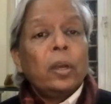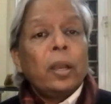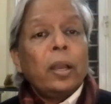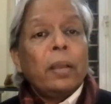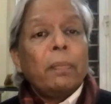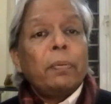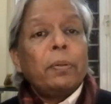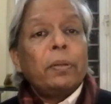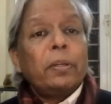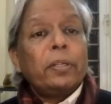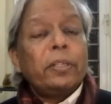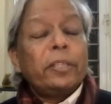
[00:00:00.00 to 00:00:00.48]

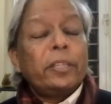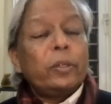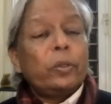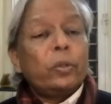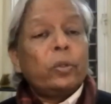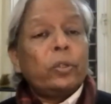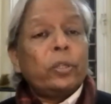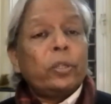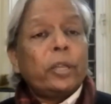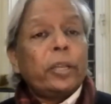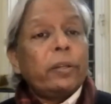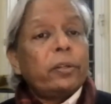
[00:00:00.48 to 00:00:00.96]
ability to
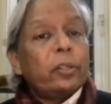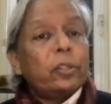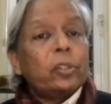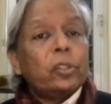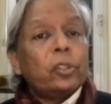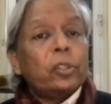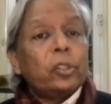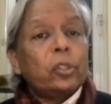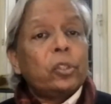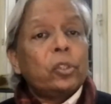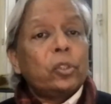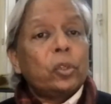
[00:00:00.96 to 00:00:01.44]
take
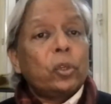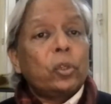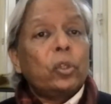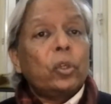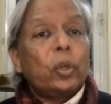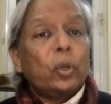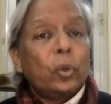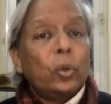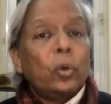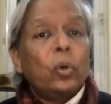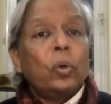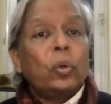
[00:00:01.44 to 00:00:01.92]
decisions on
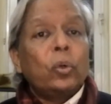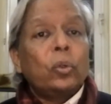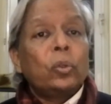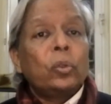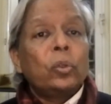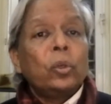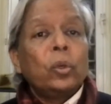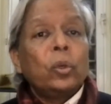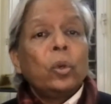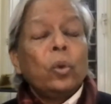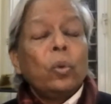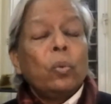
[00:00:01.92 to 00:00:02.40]
your
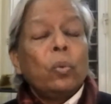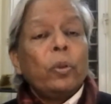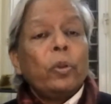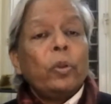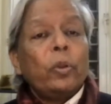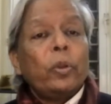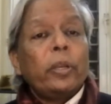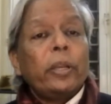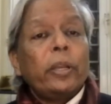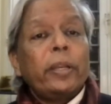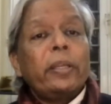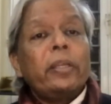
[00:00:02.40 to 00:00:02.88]
own when
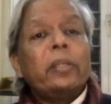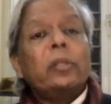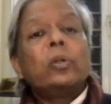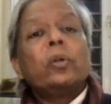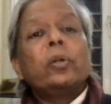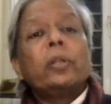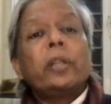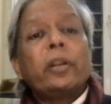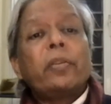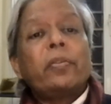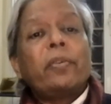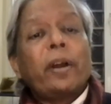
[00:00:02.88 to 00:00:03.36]
you're getting
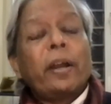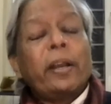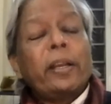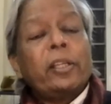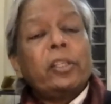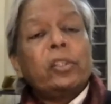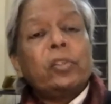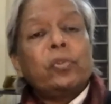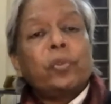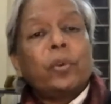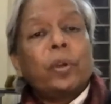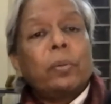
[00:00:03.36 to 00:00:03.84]
good
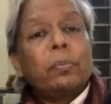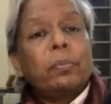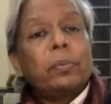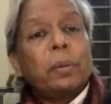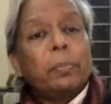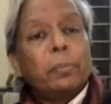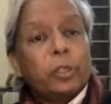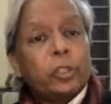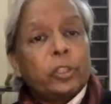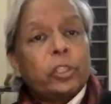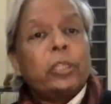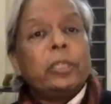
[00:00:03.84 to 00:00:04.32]
advice from a
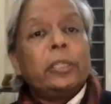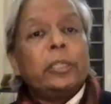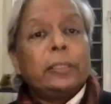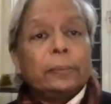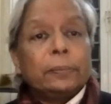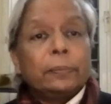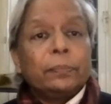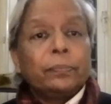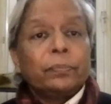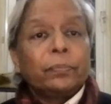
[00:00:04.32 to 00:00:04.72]
machine,